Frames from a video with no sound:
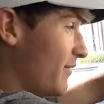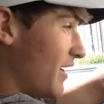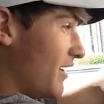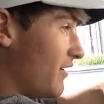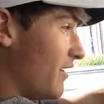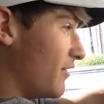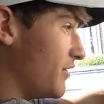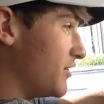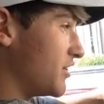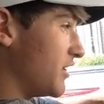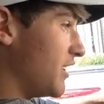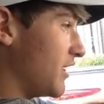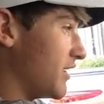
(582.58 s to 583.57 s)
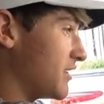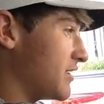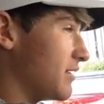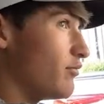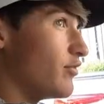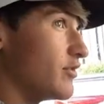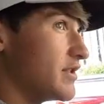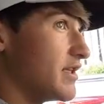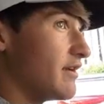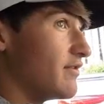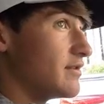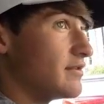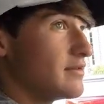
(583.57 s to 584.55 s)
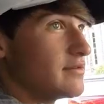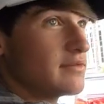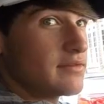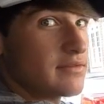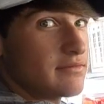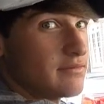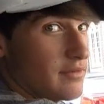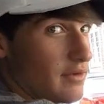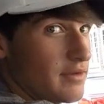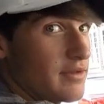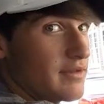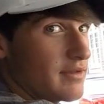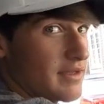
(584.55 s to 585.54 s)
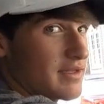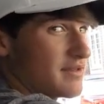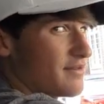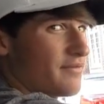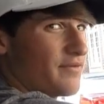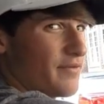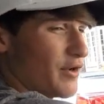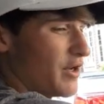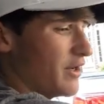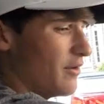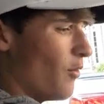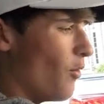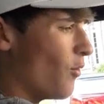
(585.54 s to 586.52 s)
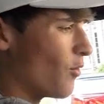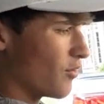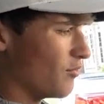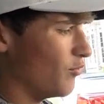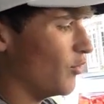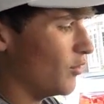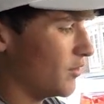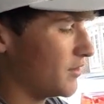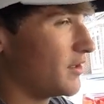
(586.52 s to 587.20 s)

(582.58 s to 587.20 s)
I mean, I, I'll usually get like 10.7. That's freaking horrible.